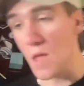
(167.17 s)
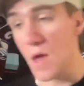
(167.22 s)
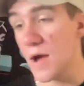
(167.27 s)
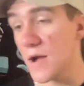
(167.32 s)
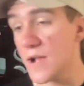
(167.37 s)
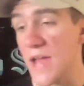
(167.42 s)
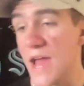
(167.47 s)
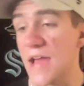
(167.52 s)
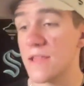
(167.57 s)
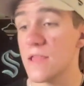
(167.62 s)

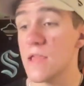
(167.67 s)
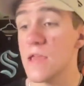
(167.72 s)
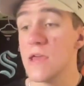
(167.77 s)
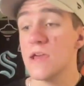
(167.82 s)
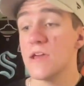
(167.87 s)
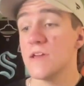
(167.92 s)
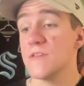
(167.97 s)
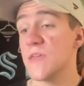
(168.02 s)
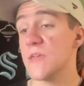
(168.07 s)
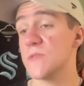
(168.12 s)
again,
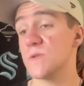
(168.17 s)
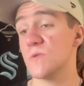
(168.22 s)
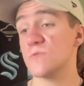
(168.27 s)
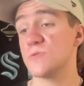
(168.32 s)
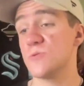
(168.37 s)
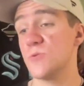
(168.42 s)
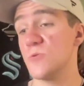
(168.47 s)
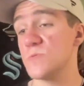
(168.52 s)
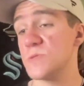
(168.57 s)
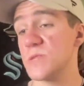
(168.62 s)
these are
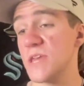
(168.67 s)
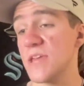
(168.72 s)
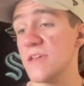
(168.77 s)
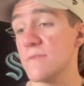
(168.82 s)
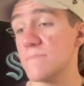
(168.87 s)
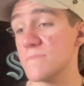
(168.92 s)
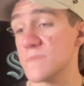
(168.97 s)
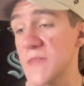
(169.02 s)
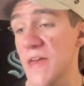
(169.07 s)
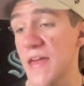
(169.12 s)
two
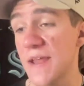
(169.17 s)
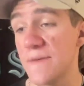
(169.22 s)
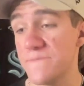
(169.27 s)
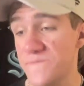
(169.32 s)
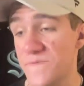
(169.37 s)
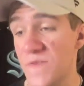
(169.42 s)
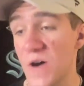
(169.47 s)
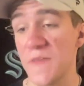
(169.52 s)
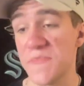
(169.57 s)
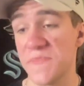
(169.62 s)
teams that
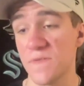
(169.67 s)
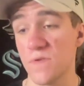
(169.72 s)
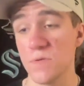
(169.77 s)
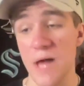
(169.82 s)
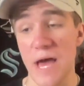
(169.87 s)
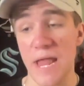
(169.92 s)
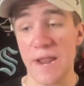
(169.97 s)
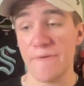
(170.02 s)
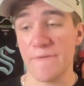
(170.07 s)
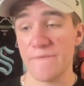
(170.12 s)
have fought through a
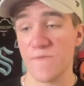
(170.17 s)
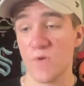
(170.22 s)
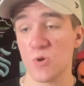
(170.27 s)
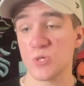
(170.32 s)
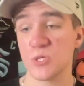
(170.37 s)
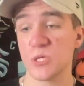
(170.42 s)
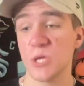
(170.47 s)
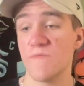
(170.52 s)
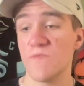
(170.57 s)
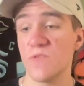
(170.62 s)
lot of
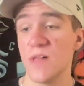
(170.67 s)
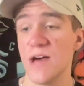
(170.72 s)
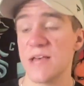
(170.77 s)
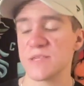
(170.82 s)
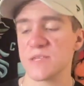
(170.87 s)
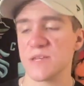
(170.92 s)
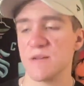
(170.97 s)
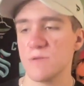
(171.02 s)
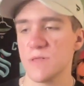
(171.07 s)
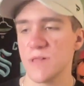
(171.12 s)
adversity over the
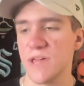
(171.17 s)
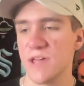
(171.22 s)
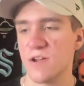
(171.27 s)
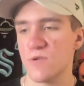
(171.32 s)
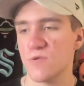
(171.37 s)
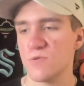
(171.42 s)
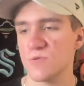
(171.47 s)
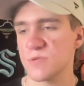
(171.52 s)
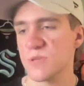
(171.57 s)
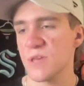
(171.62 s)
last couple of
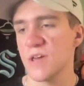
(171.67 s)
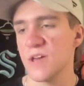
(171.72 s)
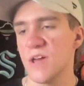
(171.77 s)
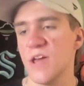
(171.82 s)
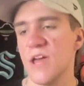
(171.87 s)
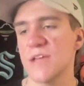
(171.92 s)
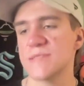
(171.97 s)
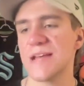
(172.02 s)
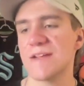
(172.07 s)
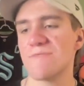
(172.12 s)
years.
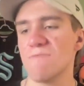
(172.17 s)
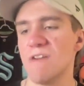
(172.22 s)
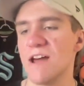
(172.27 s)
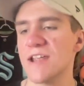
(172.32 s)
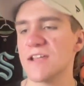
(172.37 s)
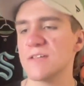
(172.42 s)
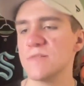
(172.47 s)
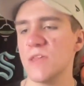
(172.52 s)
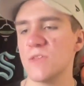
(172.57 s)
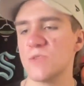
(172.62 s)
It's
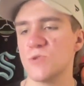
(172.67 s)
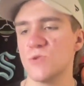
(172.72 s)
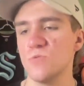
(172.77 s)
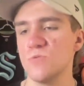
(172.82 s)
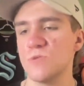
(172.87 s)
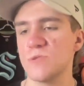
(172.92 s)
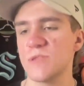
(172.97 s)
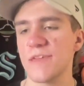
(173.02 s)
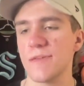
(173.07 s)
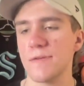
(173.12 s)
ironically
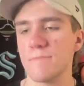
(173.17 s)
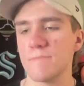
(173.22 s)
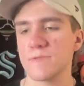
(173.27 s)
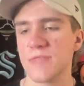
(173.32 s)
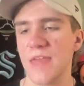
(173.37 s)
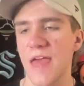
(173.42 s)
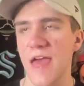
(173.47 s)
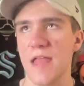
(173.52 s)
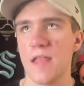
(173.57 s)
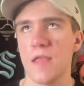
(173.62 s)
two teams
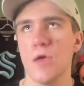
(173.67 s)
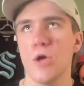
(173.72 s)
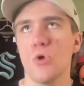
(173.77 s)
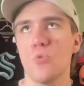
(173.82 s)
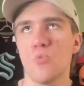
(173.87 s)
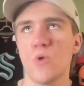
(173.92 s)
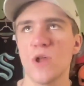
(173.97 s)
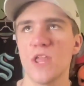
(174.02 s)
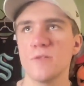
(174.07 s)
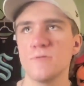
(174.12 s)
that,
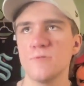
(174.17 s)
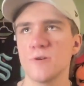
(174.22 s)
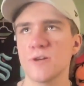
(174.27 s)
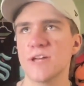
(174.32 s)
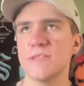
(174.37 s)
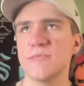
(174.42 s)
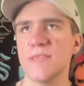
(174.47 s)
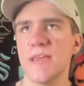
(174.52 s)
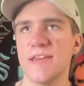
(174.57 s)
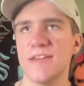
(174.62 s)
when you
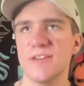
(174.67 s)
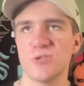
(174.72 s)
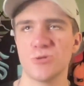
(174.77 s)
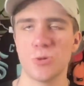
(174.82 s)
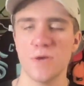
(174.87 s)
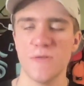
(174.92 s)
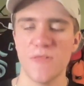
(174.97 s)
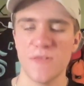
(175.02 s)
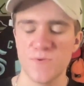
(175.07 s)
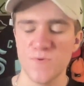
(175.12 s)
look in the
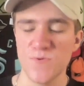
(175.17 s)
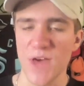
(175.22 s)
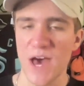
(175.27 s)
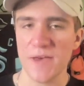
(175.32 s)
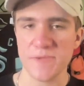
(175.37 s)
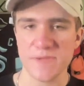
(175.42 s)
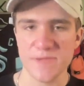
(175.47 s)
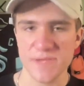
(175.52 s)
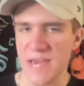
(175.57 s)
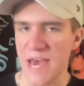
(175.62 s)
history of the
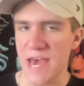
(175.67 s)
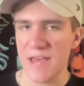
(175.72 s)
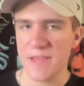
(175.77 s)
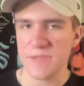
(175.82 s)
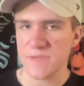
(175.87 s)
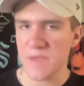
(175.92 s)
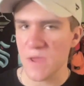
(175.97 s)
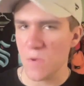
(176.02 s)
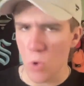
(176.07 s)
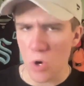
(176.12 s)

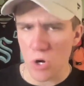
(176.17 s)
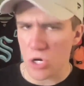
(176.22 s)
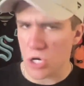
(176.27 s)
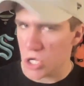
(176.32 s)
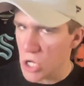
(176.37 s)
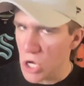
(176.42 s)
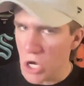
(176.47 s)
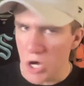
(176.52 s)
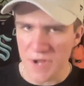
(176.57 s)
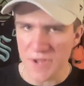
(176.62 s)
2010s, they
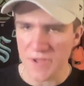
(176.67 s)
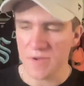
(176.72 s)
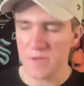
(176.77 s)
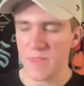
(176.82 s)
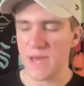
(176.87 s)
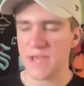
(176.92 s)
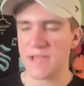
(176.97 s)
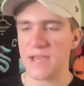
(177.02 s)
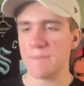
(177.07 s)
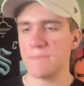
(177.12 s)
weren't good.
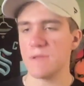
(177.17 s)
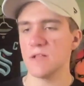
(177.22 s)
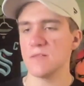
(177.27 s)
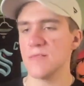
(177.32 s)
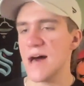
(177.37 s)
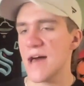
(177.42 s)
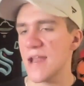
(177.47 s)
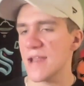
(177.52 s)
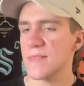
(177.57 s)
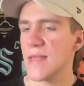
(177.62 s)
Like, I mean, a
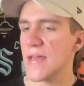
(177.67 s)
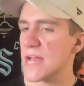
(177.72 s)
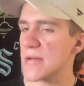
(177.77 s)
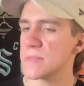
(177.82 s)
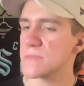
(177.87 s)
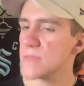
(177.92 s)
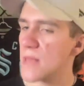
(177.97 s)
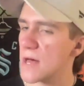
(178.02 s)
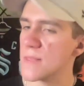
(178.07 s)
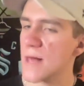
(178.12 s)
lot
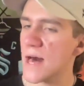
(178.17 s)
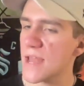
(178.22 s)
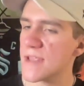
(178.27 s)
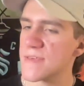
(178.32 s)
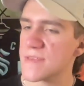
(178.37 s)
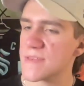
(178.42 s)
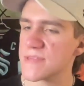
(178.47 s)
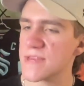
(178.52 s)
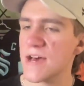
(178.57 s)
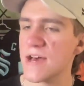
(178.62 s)

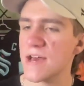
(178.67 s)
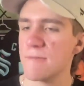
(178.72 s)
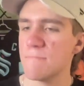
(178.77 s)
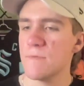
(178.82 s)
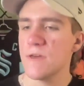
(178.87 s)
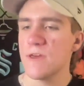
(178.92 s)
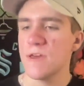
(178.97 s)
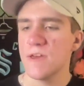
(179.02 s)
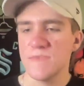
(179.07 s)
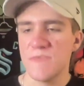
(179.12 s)
of the
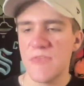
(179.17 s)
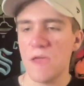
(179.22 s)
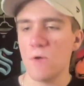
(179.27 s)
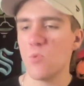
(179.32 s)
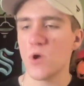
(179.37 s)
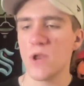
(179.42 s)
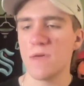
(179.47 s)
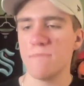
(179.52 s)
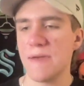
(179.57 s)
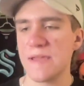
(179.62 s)
time, they
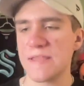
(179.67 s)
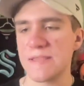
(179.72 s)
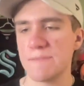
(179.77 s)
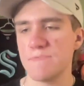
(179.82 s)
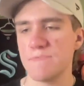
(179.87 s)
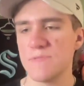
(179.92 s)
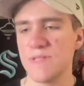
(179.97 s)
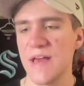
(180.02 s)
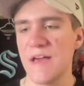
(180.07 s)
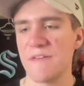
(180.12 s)
wouldn't make the
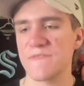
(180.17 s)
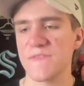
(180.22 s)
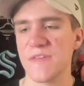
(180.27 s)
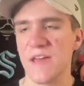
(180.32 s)
playoffs.